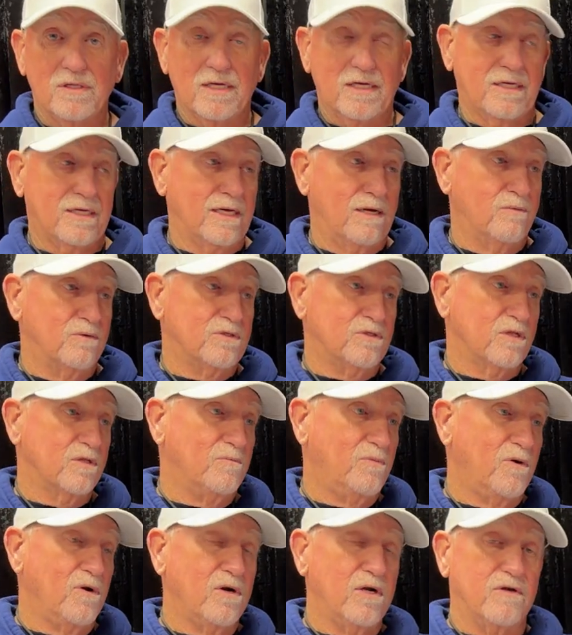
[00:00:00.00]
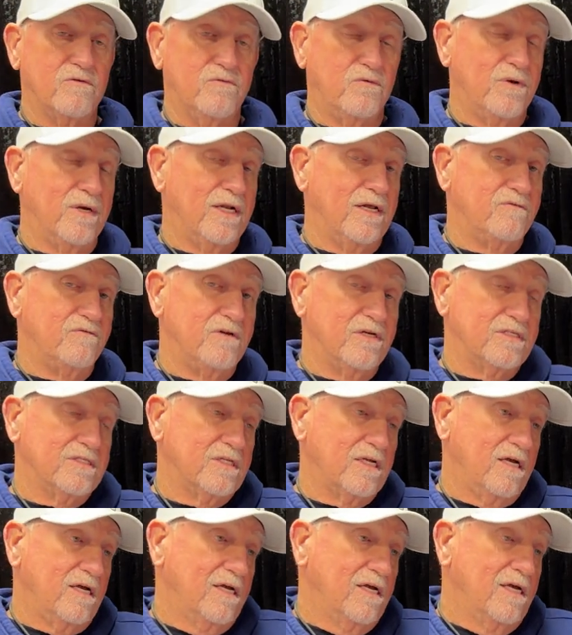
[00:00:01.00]
Like I went to the party, fui a la
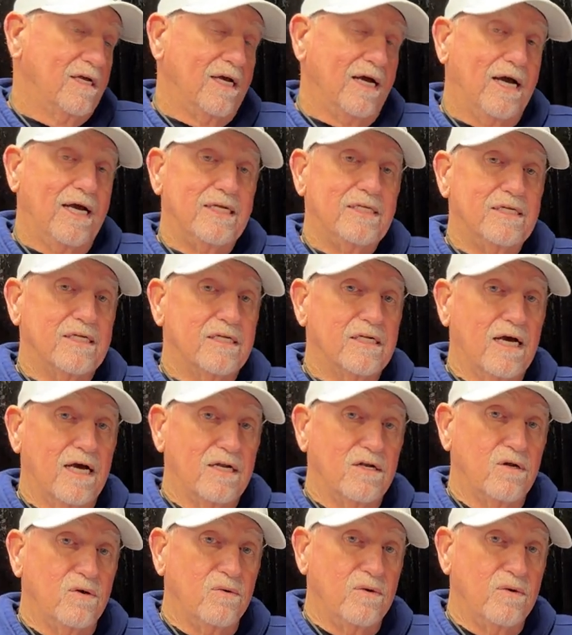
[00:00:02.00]
fiesta. I did not know